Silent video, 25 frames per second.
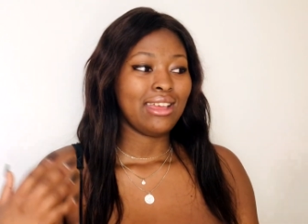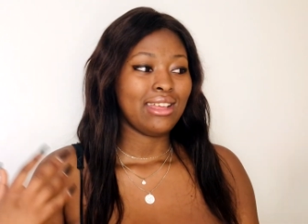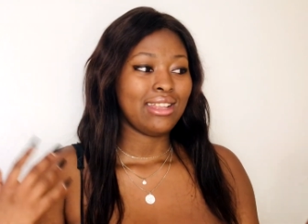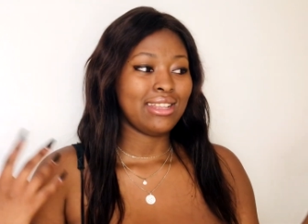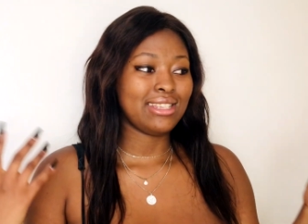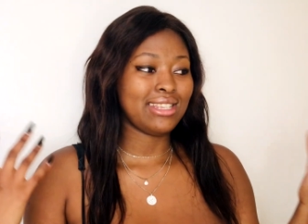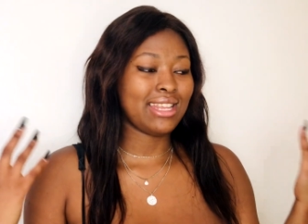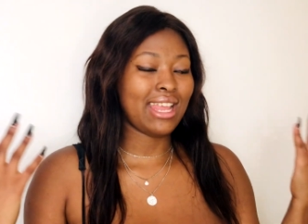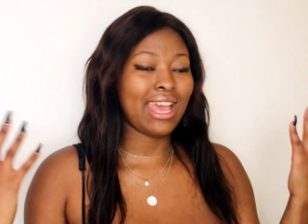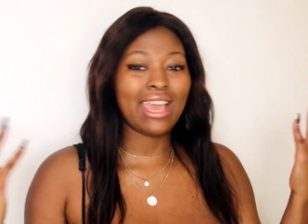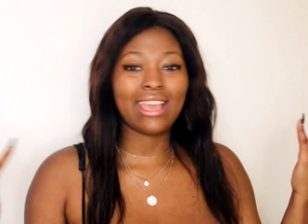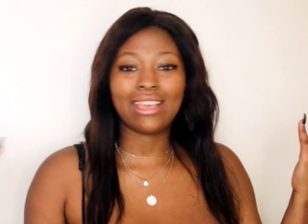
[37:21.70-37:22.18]

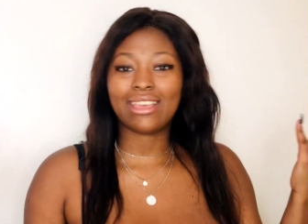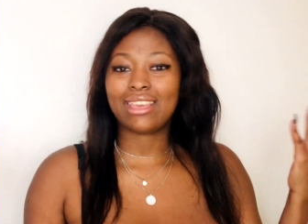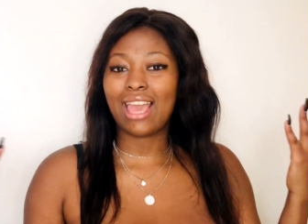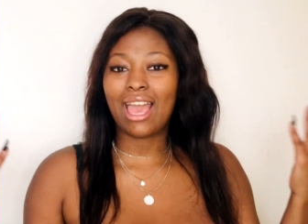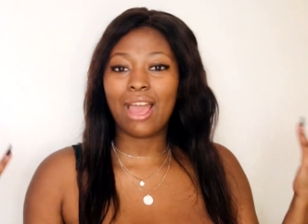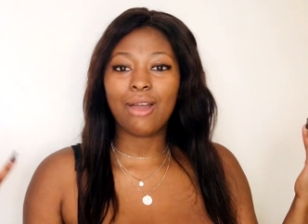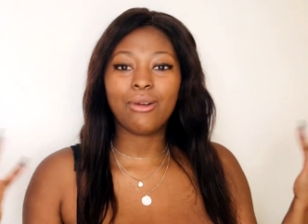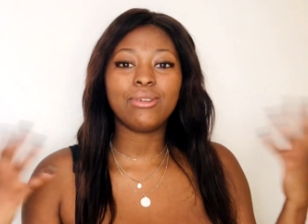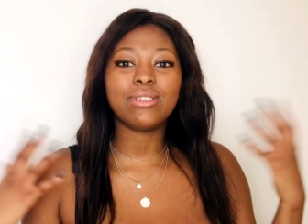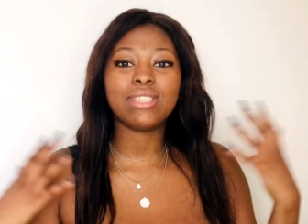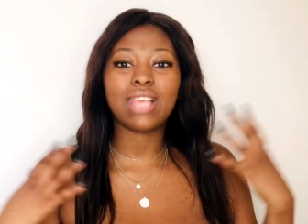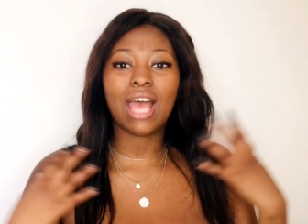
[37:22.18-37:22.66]
Like
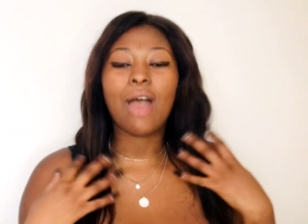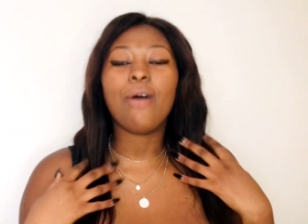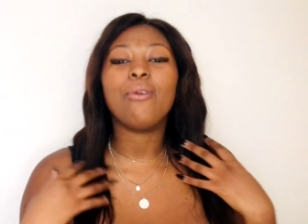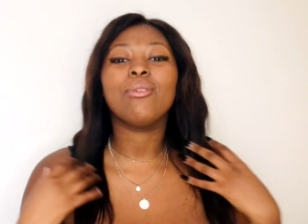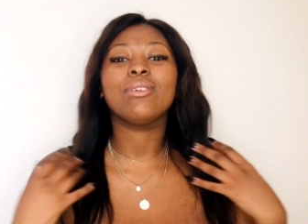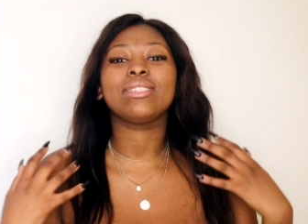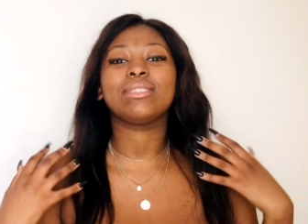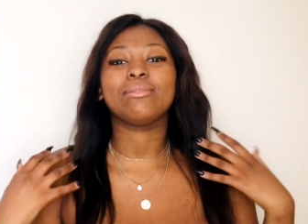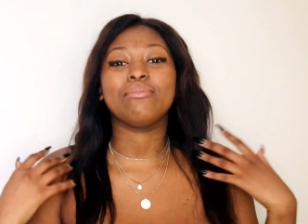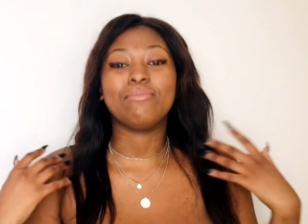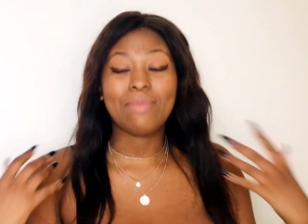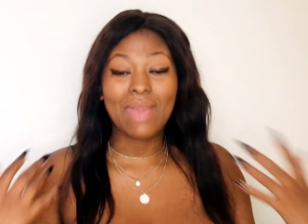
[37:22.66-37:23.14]
I
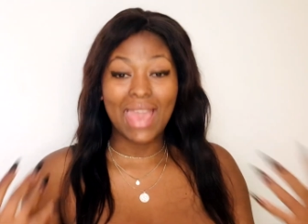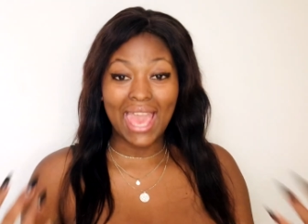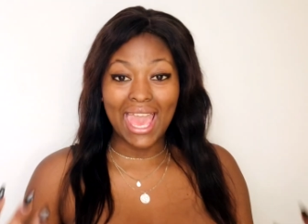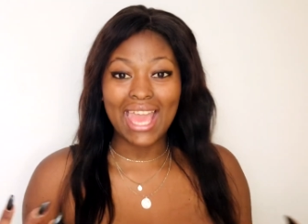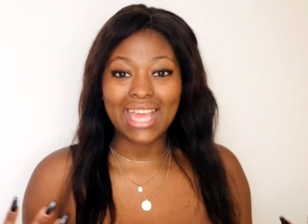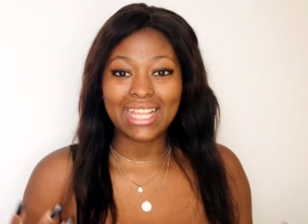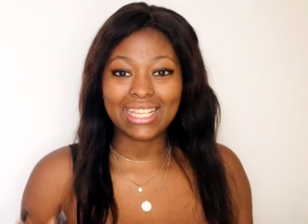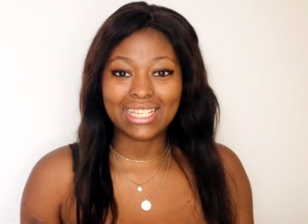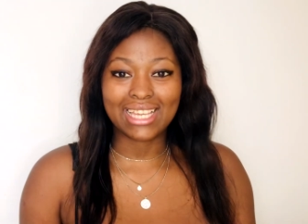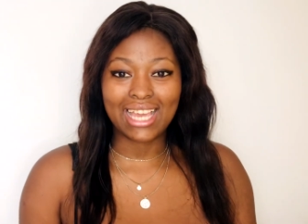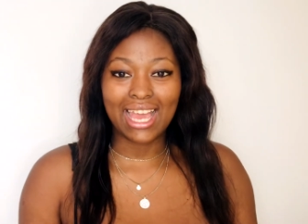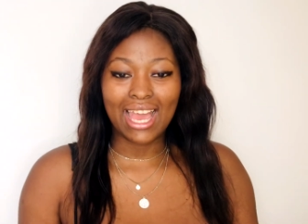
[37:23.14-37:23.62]
was
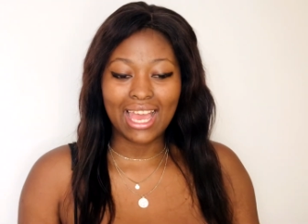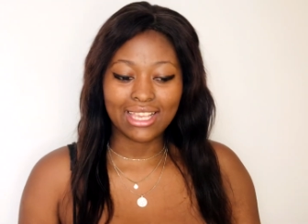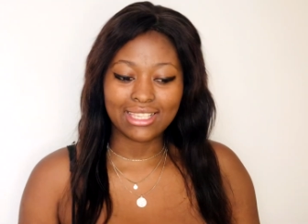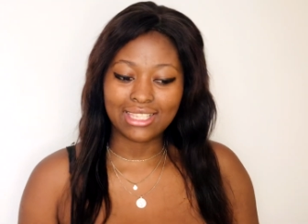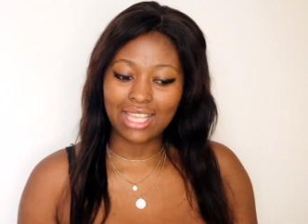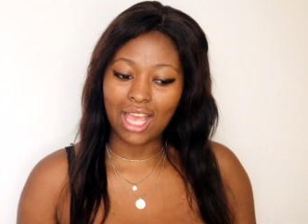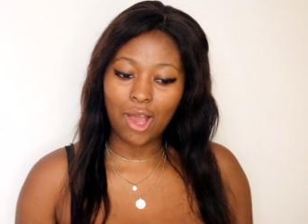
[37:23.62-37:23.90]
mad, guys.